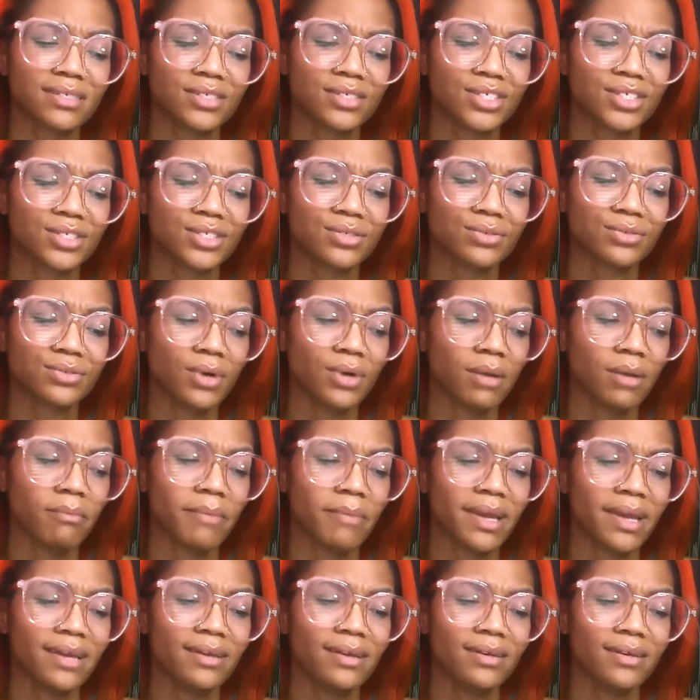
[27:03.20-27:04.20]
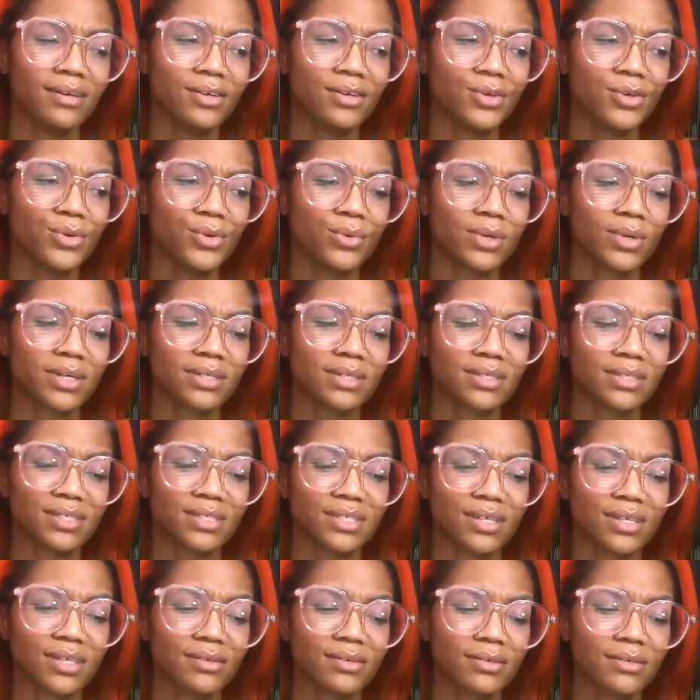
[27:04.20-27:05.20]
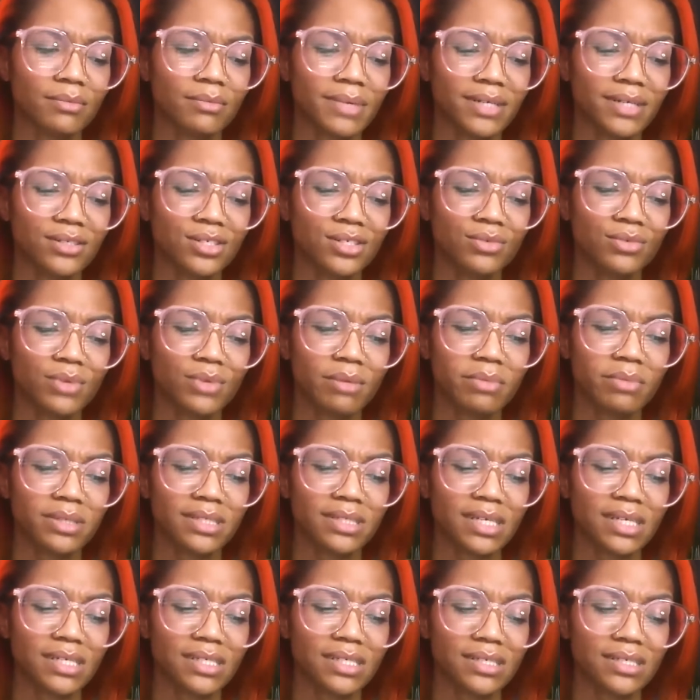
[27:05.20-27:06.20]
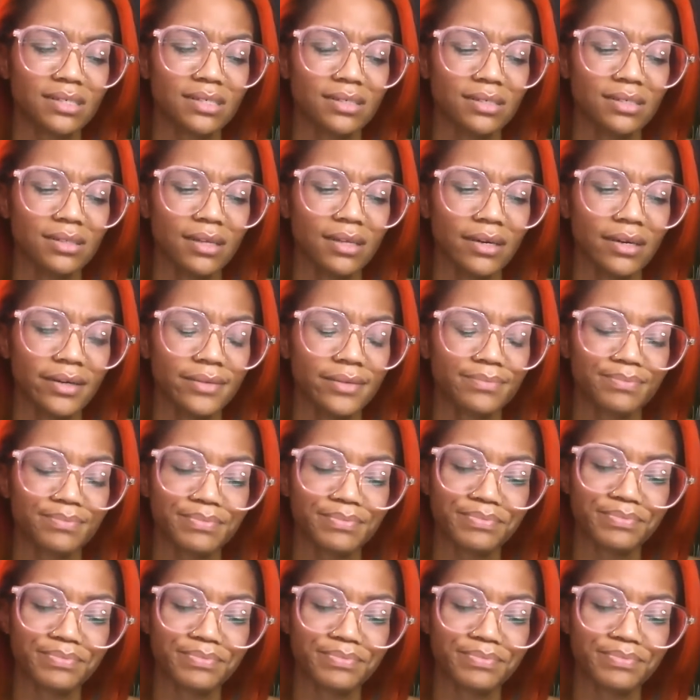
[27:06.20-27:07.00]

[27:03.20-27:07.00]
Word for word: that you are making you are concerned about your reputation in that